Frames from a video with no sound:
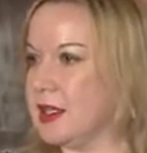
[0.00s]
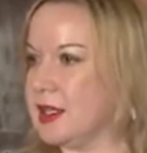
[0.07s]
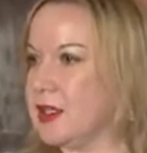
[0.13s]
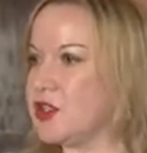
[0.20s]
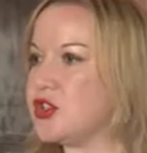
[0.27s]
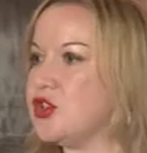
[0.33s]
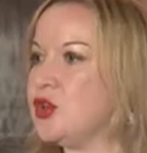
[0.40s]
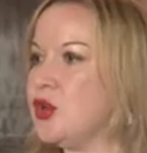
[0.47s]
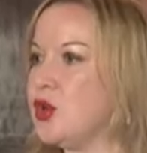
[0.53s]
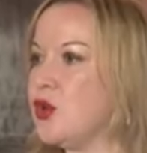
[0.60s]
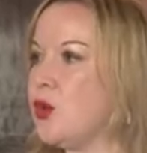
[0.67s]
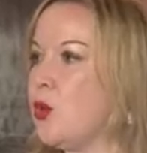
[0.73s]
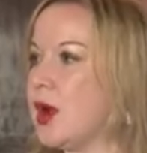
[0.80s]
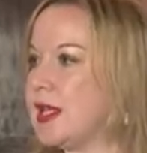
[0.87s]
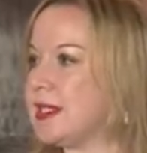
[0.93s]
There's no
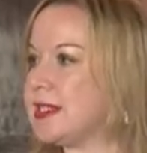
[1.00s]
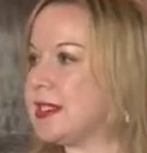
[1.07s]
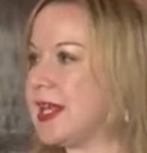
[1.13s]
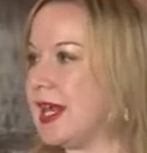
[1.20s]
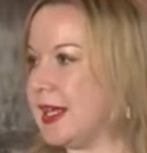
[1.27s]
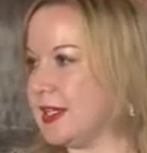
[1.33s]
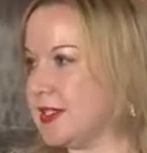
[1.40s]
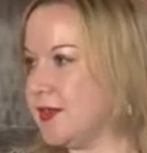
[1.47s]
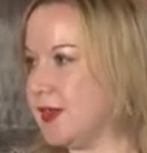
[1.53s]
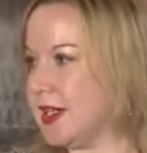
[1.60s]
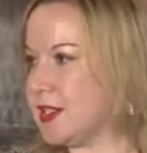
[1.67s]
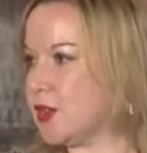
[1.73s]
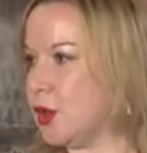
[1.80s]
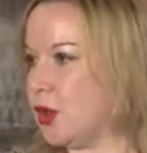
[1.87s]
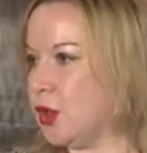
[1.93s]

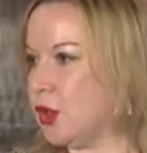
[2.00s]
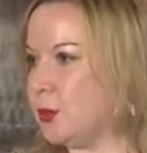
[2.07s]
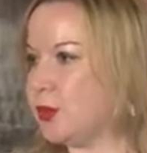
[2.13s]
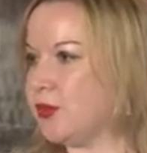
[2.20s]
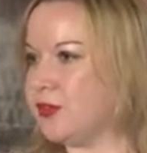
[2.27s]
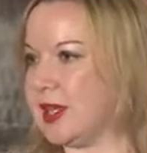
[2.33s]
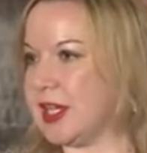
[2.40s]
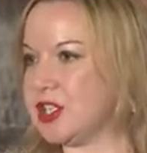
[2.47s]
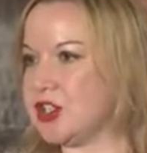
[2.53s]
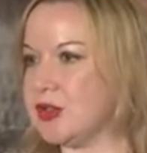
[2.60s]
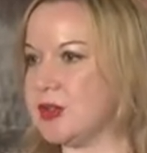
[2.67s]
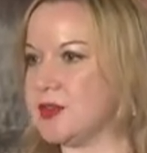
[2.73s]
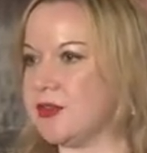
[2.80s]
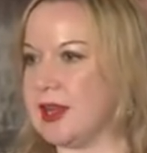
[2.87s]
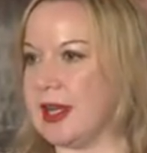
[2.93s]
one-size-fits-all
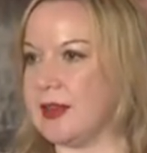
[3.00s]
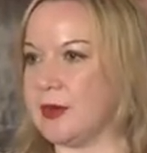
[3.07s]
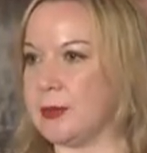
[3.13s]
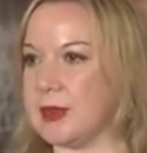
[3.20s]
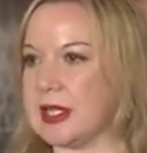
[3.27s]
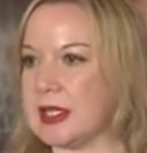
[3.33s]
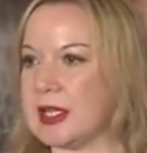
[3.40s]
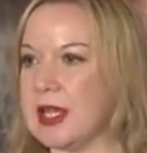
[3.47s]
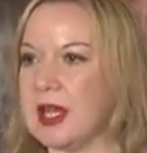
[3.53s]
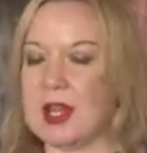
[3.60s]
professional development.